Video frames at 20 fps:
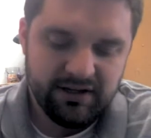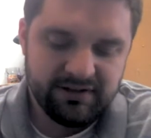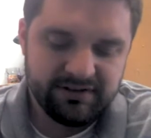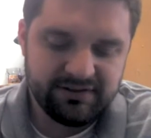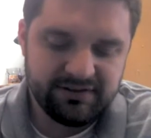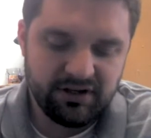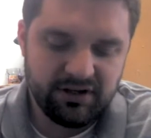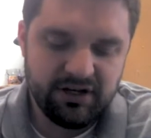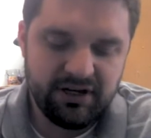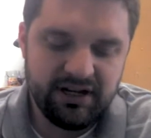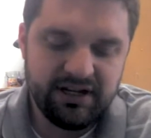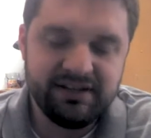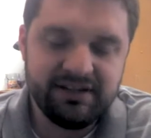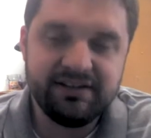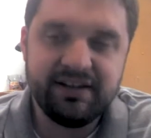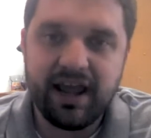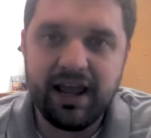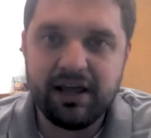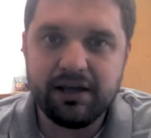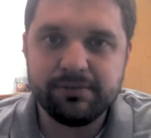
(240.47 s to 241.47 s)
So you need
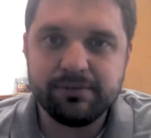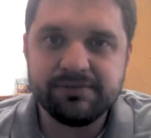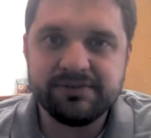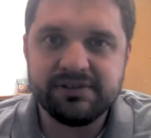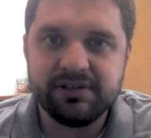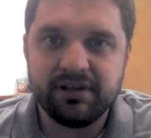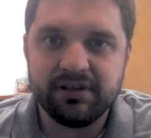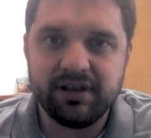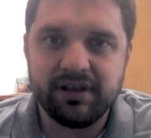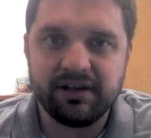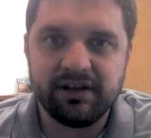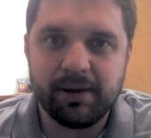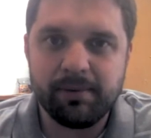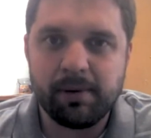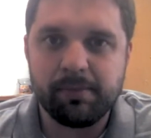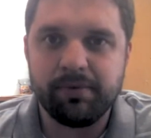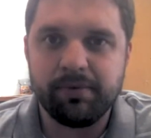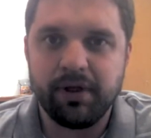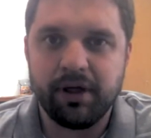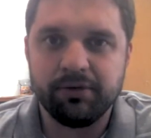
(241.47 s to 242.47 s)
dams. They
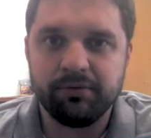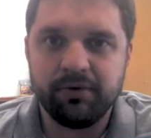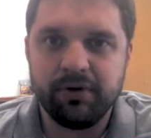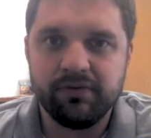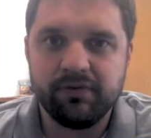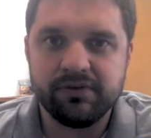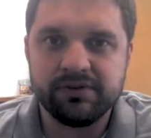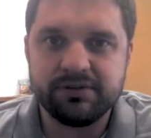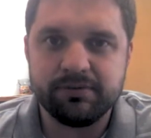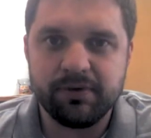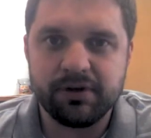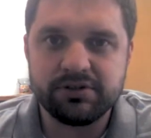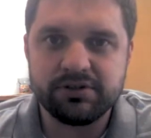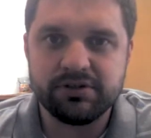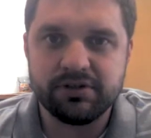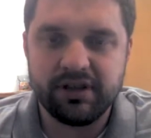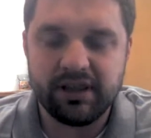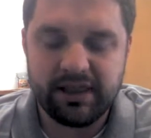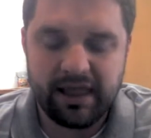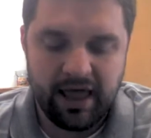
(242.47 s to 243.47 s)
dam up a lot of the rivers to make
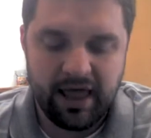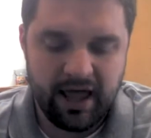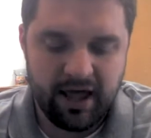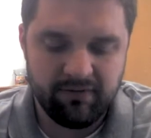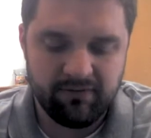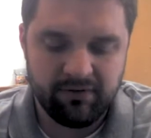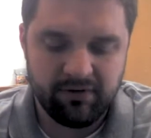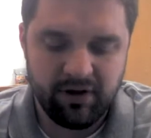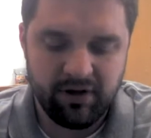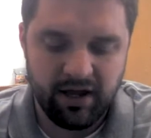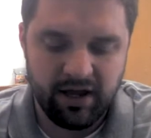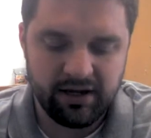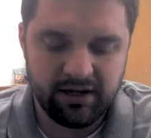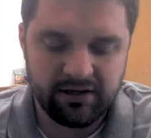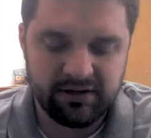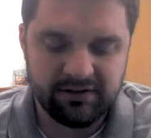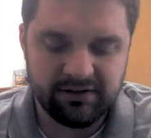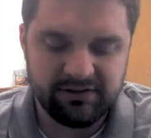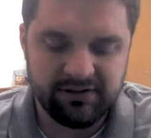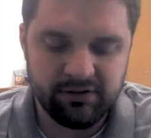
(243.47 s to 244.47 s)
sure that they have
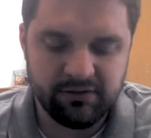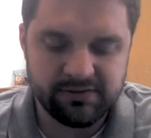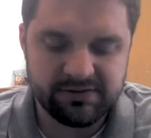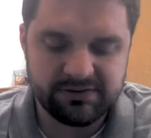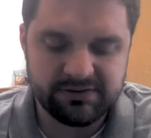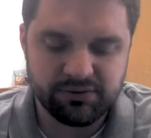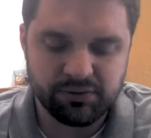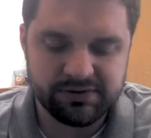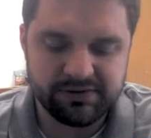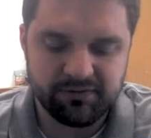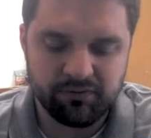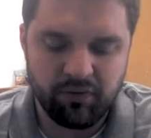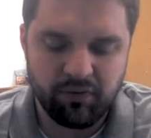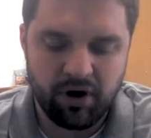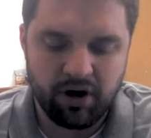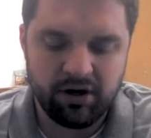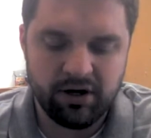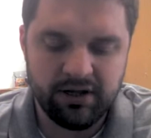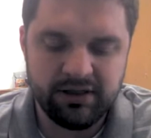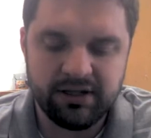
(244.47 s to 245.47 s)
a continuous source of
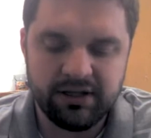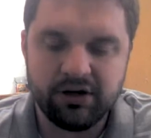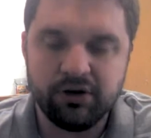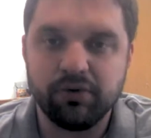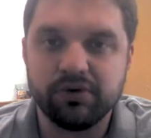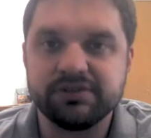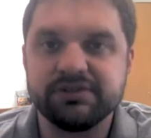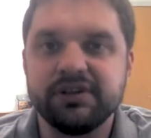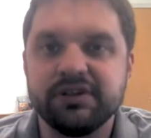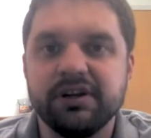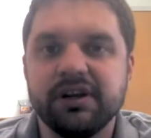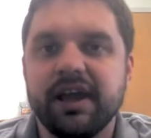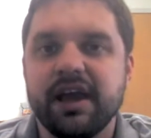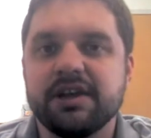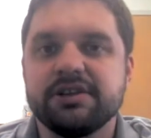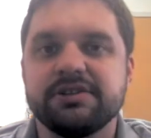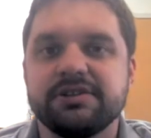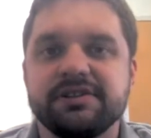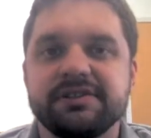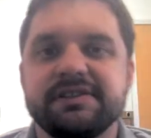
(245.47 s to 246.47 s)
water. And then, of course,
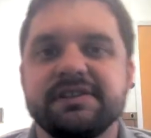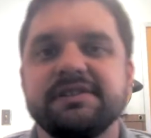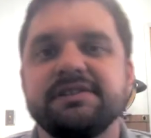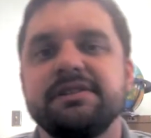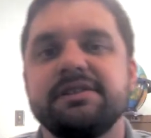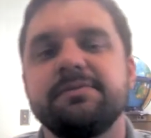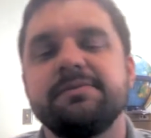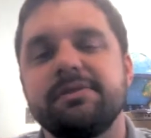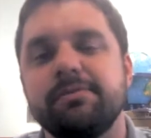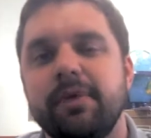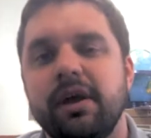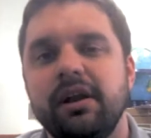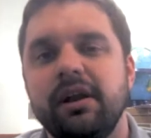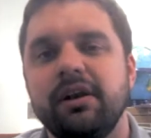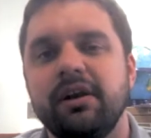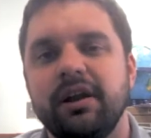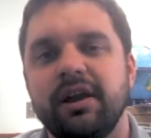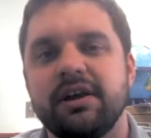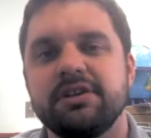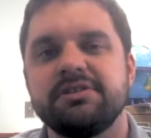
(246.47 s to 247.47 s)
irrigation systems. The main
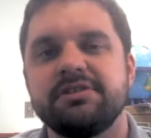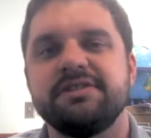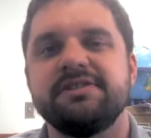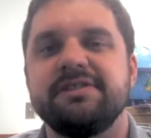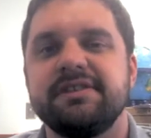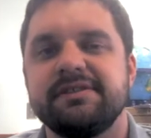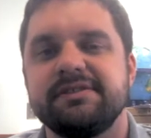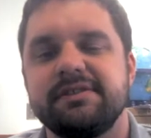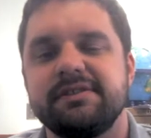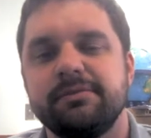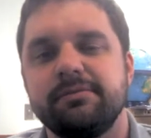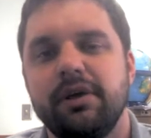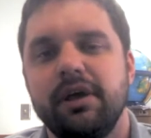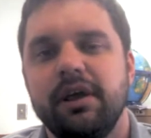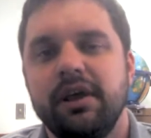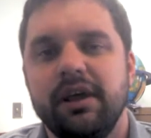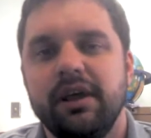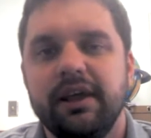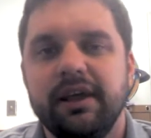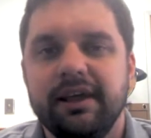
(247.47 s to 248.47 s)
irrigation system
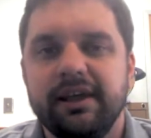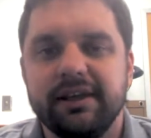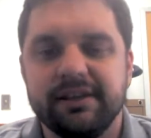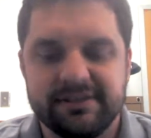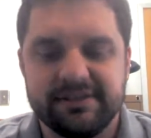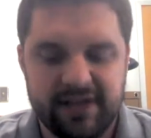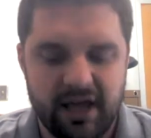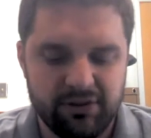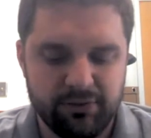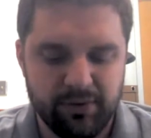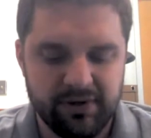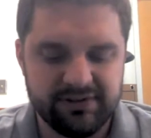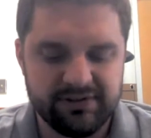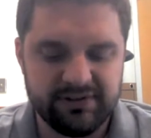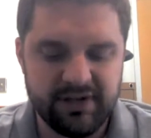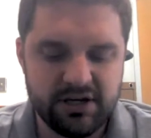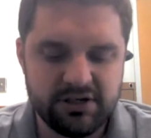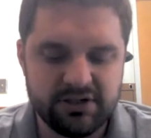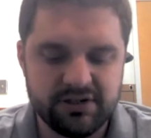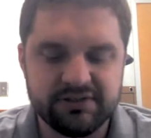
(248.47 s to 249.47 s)
in
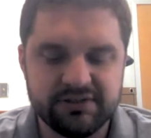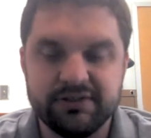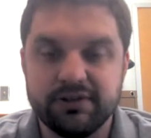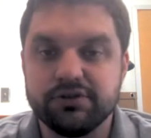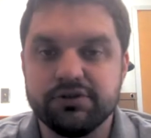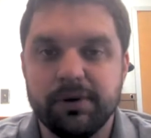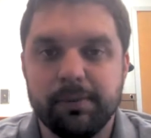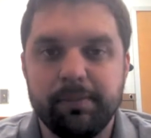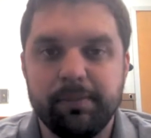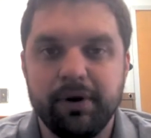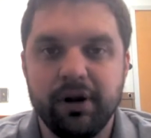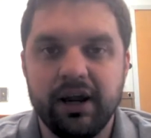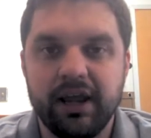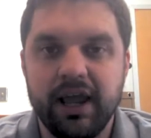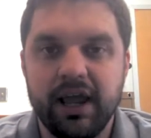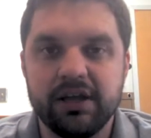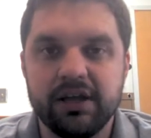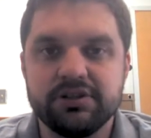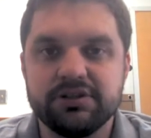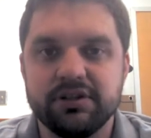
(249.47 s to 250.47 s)
Southwest Asia is the drip
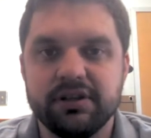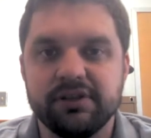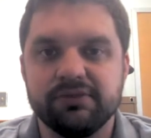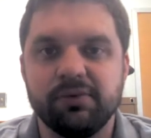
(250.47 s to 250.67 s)
irrigation.